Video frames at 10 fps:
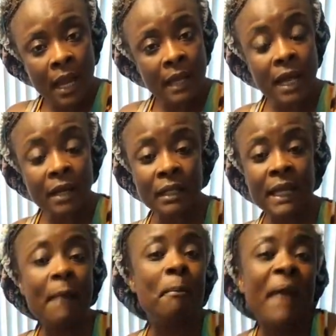I gotta
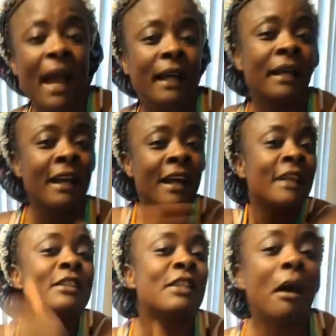clap back.
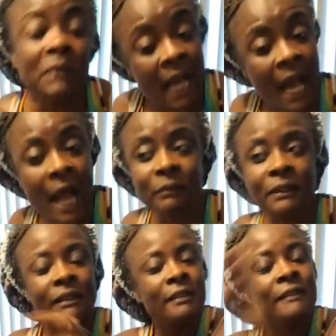Sometimes
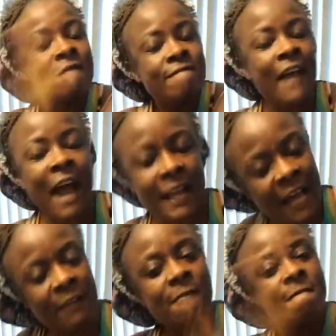I
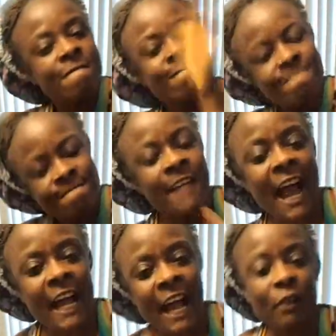gotta
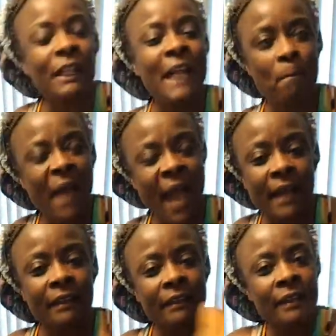I gotta clap
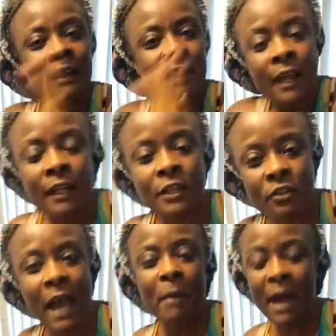back.
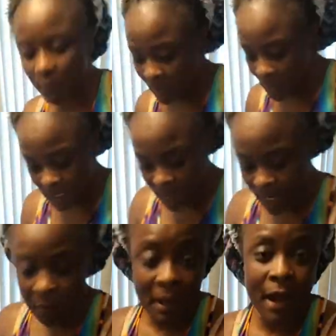You're not about to bully me
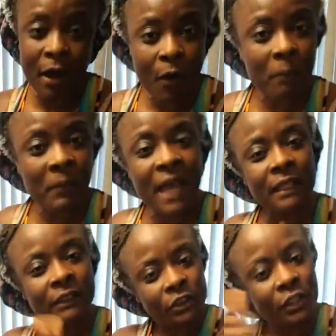on my own
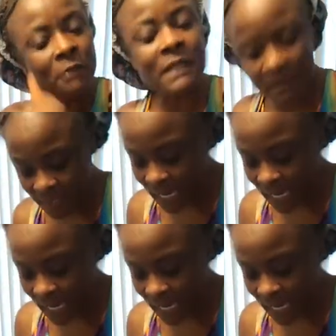page. Sometimes